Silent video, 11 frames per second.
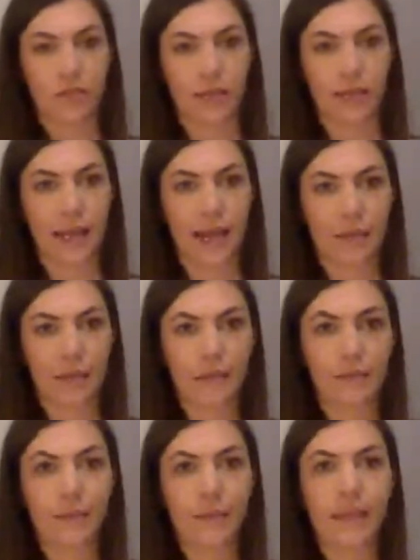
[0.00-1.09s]
a gap.
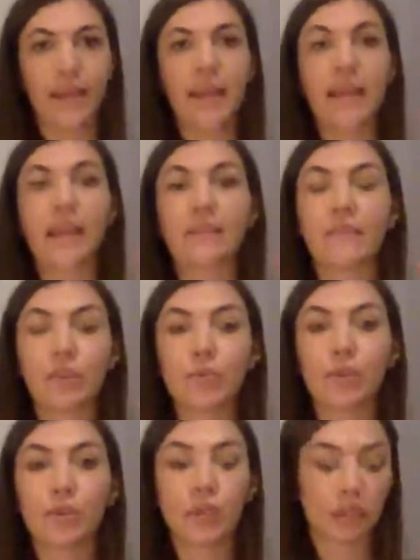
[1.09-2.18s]
If you
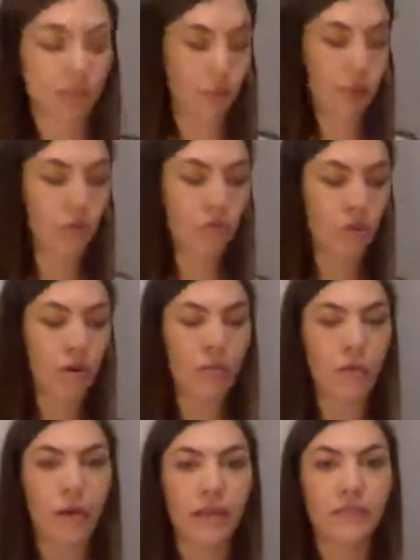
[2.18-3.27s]
do this with your arm
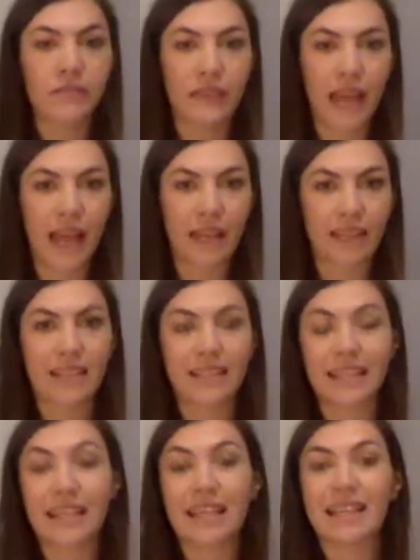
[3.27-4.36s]
lying flat, it's
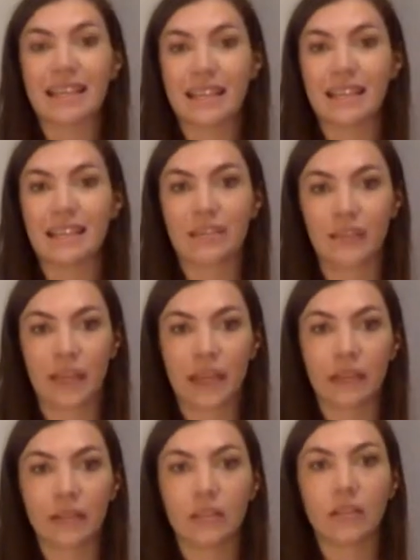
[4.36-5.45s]
easiest to
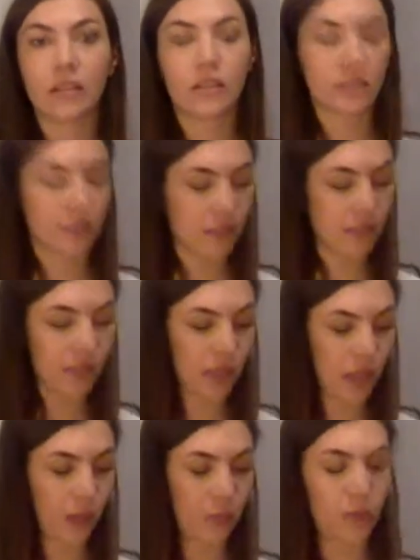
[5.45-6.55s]
feel.
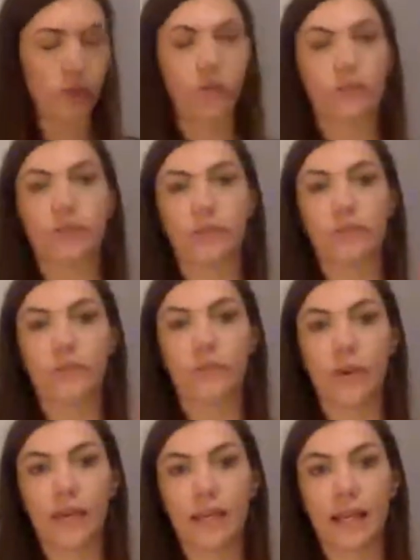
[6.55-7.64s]
So
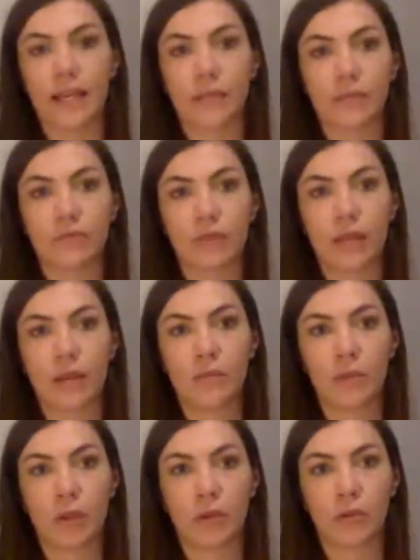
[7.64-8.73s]
find that round
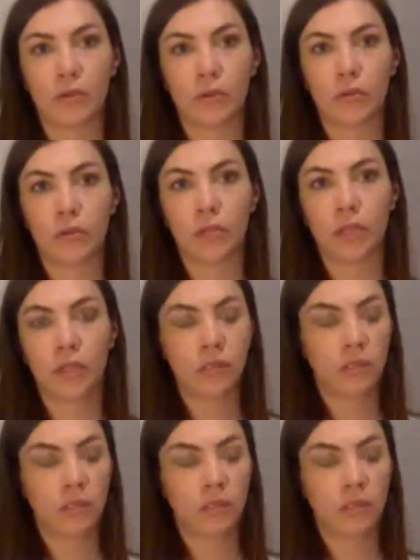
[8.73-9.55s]
bone on the corner